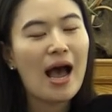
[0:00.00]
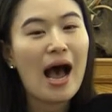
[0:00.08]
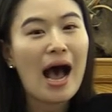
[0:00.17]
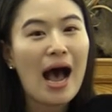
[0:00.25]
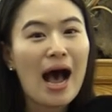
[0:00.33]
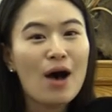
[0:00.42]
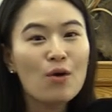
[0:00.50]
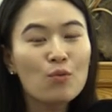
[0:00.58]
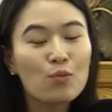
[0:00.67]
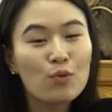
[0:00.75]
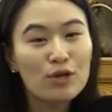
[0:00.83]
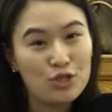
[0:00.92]
How
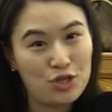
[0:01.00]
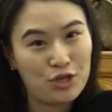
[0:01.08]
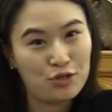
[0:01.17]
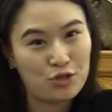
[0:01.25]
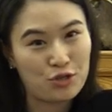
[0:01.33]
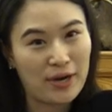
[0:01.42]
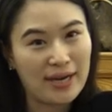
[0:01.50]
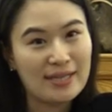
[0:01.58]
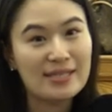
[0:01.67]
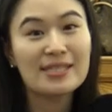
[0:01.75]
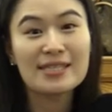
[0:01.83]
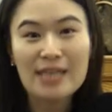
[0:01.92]
would you
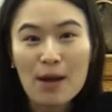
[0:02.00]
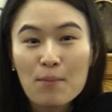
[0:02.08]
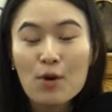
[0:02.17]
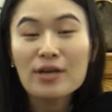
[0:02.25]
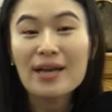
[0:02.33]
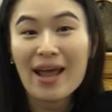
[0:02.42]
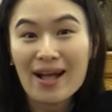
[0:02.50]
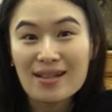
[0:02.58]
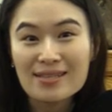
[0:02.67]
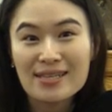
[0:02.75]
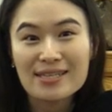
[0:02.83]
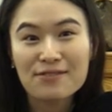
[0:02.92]
treat someone
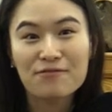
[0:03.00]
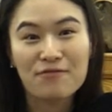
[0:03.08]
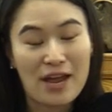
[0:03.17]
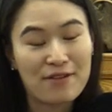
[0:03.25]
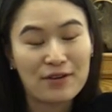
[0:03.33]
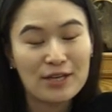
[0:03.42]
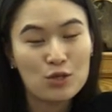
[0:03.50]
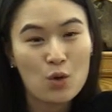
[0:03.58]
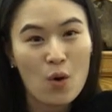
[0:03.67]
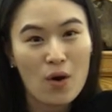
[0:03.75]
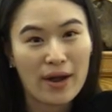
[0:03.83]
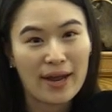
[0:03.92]
else's favorite
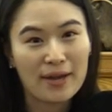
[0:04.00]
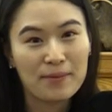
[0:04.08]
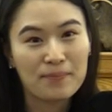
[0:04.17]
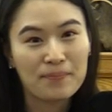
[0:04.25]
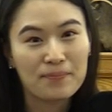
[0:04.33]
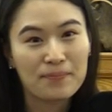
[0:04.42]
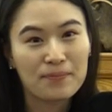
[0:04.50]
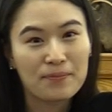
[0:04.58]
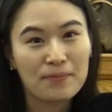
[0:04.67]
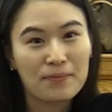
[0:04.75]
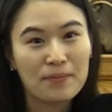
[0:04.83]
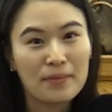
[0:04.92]
toy?
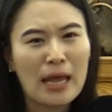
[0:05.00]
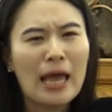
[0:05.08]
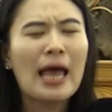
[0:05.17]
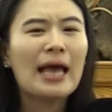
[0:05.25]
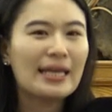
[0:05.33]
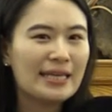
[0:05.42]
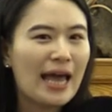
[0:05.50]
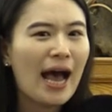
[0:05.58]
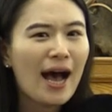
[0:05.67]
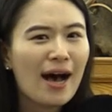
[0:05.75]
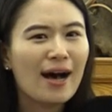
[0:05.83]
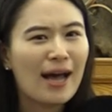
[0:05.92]

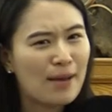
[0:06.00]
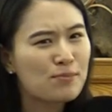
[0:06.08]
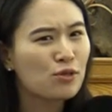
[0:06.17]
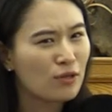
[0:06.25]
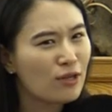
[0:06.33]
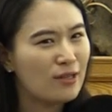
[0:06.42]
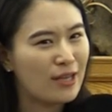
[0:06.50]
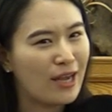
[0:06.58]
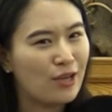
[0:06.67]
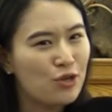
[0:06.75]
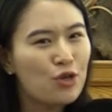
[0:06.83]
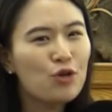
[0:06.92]
Yeah,
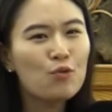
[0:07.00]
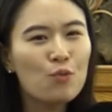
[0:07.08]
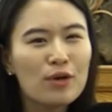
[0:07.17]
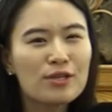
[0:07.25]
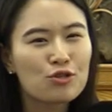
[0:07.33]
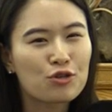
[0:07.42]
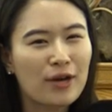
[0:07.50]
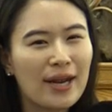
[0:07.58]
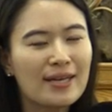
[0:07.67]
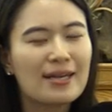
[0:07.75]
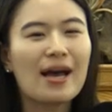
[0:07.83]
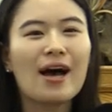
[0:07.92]
absolutely. You would
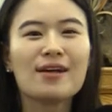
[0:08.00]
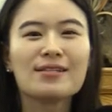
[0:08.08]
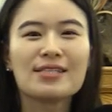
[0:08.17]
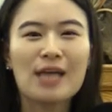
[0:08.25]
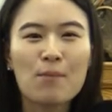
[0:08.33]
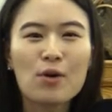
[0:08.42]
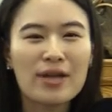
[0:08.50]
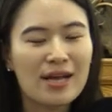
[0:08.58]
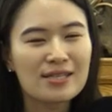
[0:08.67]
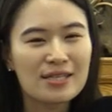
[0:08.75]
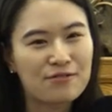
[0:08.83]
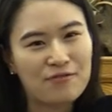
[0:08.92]
treat someone
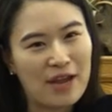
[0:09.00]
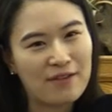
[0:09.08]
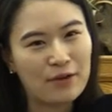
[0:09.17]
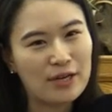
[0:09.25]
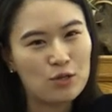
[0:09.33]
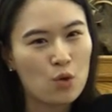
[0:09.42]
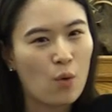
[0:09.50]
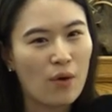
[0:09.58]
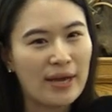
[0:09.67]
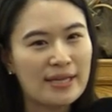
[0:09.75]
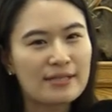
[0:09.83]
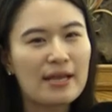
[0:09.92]
else's favorite
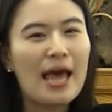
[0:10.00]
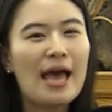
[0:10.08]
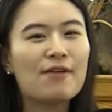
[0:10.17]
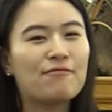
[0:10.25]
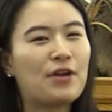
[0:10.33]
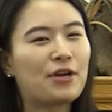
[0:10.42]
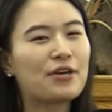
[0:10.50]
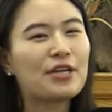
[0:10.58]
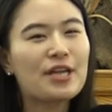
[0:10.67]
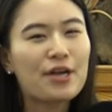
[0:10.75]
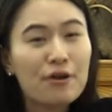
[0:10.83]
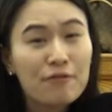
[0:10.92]
toys very
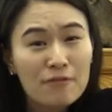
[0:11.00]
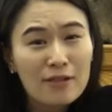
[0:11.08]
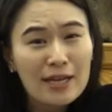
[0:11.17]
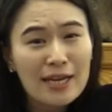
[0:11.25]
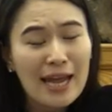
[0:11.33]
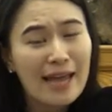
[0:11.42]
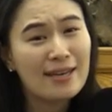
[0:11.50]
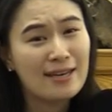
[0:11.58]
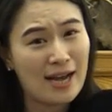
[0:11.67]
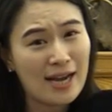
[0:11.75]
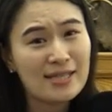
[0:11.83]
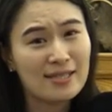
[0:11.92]
carefully and
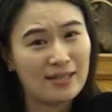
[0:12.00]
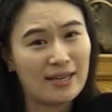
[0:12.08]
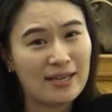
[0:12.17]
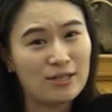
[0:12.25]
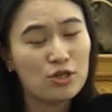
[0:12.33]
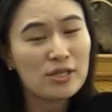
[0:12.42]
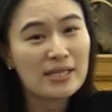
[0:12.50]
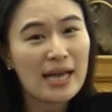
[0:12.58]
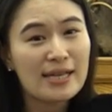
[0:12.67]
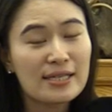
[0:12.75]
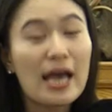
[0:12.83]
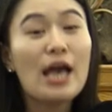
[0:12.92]
nicely, just
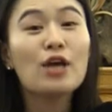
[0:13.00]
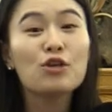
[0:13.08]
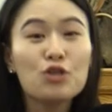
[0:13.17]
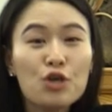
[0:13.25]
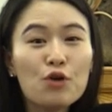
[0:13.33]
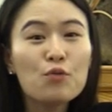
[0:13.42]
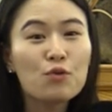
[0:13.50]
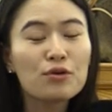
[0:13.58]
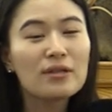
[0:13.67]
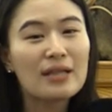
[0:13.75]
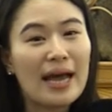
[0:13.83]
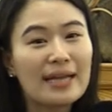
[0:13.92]
as you would
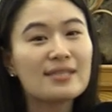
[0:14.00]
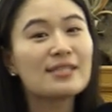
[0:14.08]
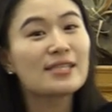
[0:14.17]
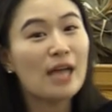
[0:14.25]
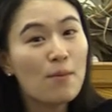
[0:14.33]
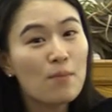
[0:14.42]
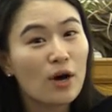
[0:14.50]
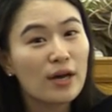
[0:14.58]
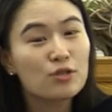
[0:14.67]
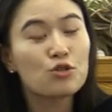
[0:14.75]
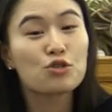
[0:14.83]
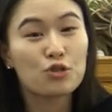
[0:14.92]
like
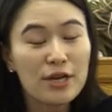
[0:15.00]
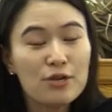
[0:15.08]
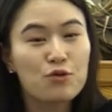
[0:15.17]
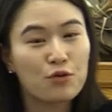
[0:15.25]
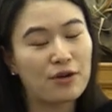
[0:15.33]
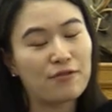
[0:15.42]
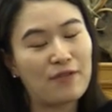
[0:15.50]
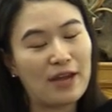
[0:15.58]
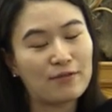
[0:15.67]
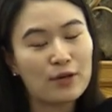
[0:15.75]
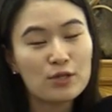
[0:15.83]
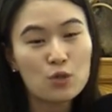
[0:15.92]
someone to treat your
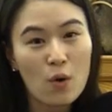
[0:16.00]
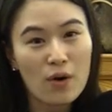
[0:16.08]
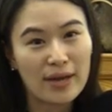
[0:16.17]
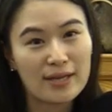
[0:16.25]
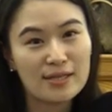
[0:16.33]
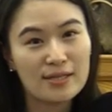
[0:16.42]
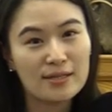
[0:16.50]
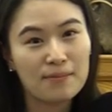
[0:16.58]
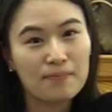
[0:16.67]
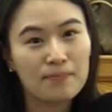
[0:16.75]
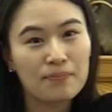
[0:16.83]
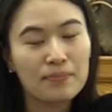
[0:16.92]
favorite toys.
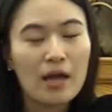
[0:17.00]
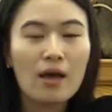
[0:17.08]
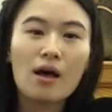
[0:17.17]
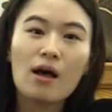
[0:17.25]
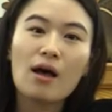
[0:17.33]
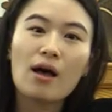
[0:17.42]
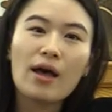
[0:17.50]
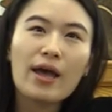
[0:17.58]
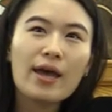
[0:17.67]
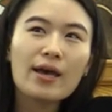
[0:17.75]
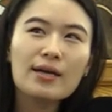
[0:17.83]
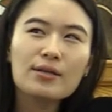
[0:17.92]

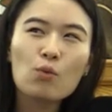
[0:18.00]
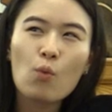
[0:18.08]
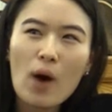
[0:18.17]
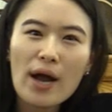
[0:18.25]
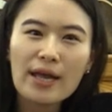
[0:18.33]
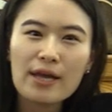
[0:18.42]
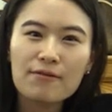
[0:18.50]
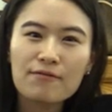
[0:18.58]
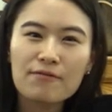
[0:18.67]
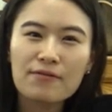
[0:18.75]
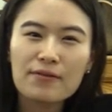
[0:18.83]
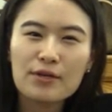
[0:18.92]
And what
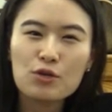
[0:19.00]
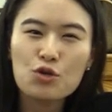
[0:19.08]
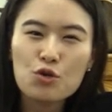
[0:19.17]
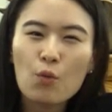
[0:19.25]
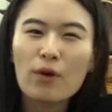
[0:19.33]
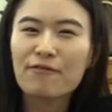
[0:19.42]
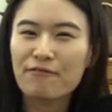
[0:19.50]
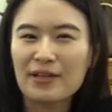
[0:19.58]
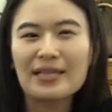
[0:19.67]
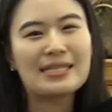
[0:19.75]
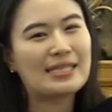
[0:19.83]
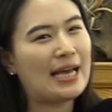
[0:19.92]
if you were
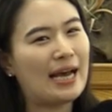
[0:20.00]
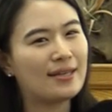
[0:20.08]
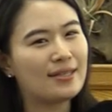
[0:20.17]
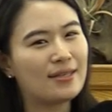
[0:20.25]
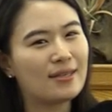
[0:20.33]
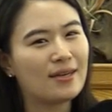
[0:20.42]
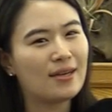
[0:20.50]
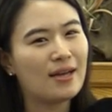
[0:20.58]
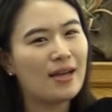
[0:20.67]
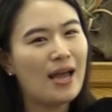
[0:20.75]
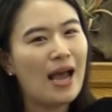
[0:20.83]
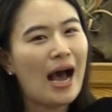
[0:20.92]
feeling sad?
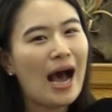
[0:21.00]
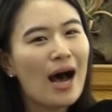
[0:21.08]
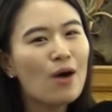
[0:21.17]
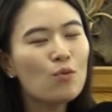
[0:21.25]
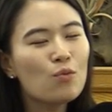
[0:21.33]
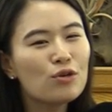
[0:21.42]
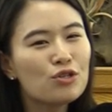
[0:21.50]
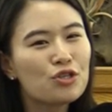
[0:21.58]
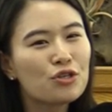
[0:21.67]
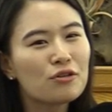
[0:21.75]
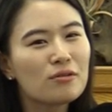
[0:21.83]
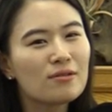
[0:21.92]
How would
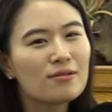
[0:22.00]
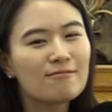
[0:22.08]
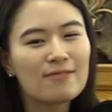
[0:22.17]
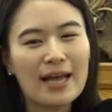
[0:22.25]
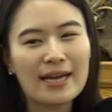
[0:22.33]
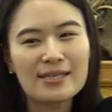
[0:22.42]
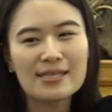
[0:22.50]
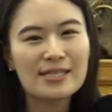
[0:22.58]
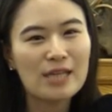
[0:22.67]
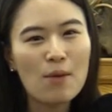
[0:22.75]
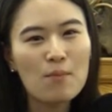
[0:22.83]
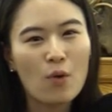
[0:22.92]
you like
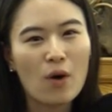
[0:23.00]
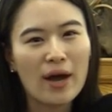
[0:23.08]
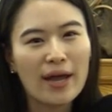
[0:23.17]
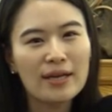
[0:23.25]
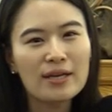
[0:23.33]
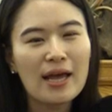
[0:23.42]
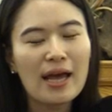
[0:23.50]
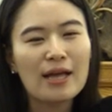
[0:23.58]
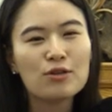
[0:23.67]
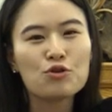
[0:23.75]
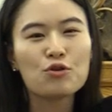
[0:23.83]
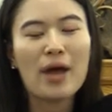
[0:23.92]
someone
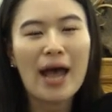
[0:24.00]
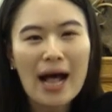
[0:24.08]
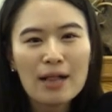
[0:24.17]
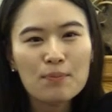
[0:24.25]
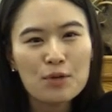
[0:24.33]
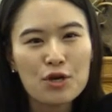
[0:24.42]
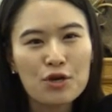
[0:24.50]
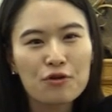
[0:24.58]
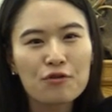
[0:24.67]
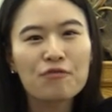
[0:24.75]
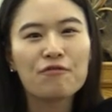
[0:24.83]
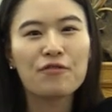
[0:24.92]
to help
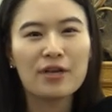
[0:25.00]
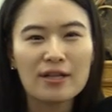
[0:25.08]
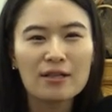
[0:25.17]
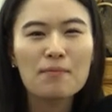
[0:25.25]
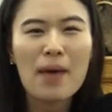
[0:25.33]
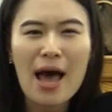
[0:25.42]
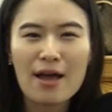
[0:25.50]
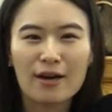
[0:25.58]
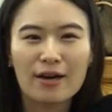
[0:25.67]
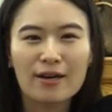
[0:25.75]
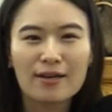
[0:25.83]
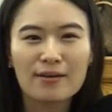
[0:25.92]
you feel
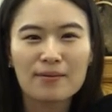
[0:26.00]
better?